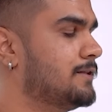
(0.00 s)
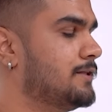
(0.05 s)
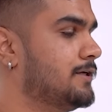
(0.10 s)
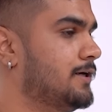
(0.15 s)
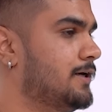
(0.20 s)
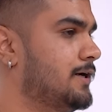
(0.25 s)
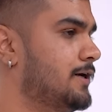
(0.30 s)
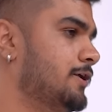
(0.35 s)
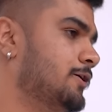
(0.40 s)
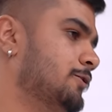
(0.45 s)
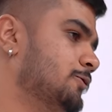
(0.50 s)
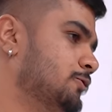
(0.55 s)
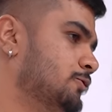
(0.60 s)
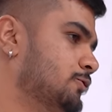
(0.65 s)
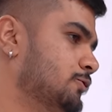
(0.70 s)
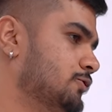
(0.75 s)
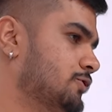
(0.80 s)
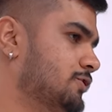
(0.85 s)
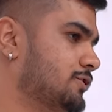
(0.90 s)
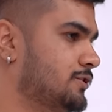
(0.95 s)
Third
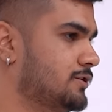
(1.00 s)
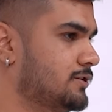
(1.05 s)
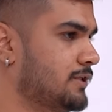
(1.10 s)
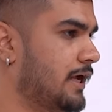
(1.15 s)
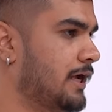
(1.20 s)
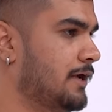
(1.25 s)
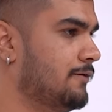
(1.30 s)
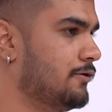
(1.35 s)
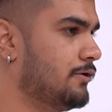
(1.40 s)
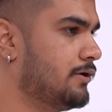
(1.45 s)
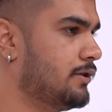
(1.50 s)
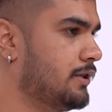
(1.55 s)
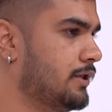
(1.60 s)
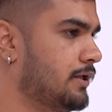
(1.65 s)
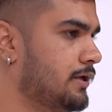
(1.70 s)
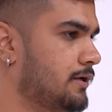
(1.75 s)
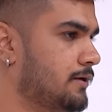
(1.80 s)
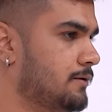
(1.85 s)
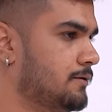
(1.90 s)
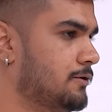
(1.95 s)
use, I would
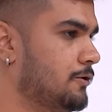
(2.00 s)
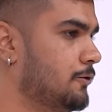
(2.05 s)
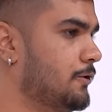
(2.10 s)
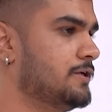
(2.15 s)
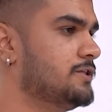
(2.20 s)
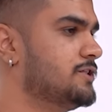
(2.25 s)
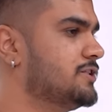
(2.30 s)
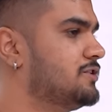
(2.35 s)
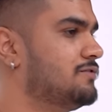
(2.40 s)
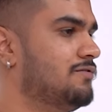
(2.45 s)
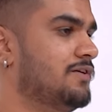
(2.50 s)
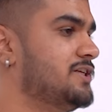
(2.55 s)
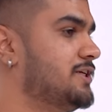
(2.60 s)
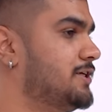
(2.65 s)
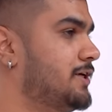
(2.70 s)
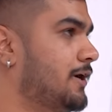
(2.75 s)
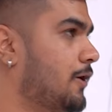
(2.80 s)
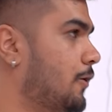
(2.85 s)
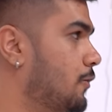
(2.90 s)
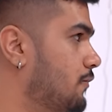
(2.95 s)
say you can just
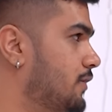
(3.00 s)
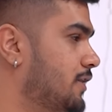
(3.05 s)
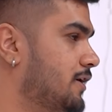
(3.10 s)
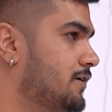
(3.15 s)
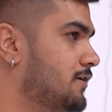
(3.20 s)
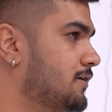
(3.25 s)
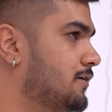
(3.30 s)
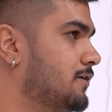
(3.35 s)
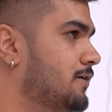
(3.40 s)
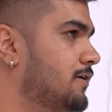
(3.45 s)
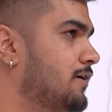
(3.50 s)
fidget around with it.